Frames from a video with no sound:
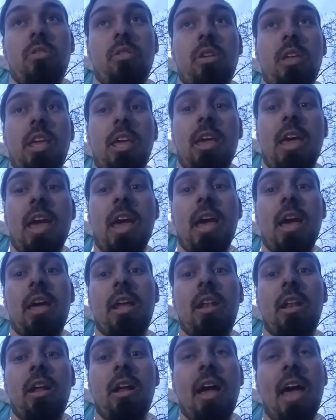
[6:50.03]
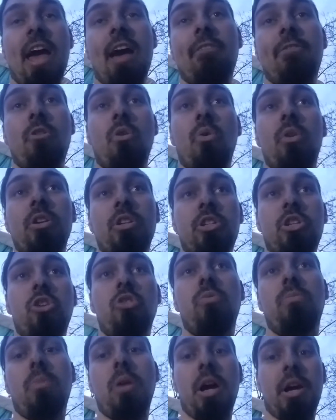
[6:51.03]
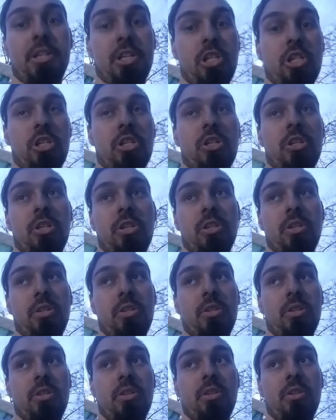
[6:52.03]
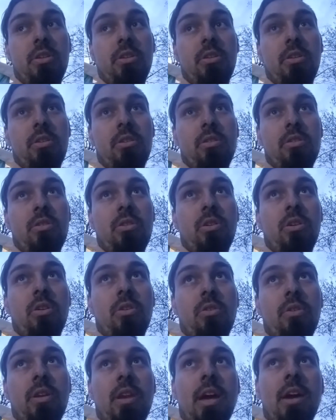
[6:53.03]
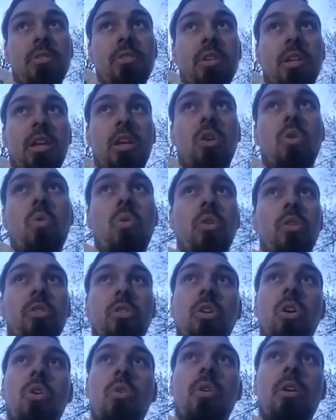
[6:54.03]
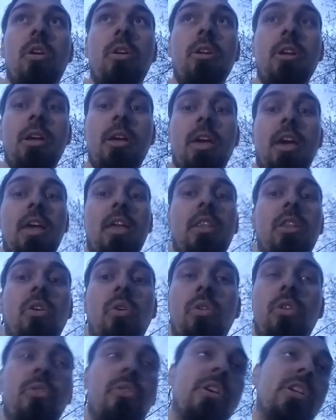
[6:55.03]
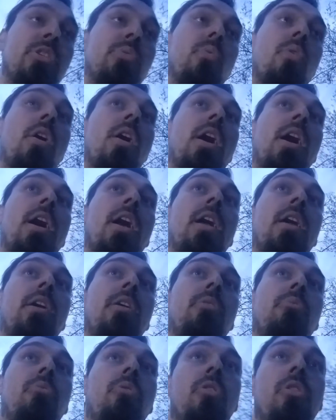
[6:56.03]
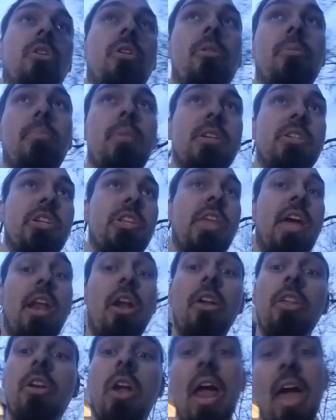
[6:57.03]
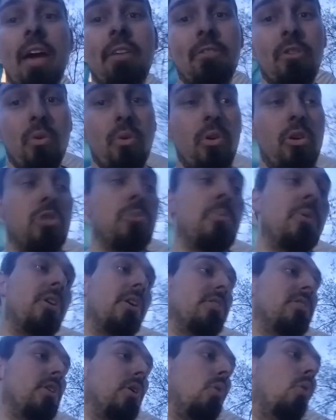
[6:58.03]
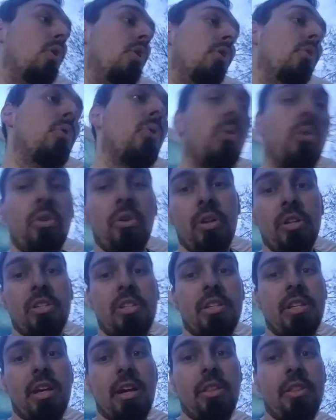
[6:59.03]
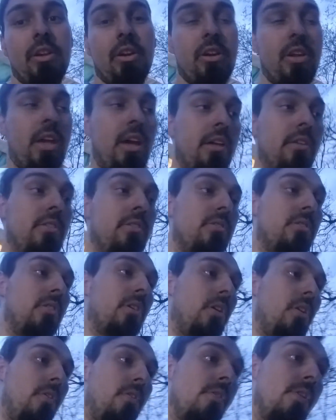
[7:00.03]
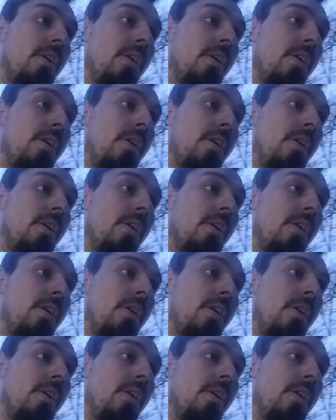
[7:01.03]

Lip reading: it had a half quart too much. So, and now it's like a quart lower. And the only reason why we're missing that other half quart is because the oil cooler isn't on there yet. So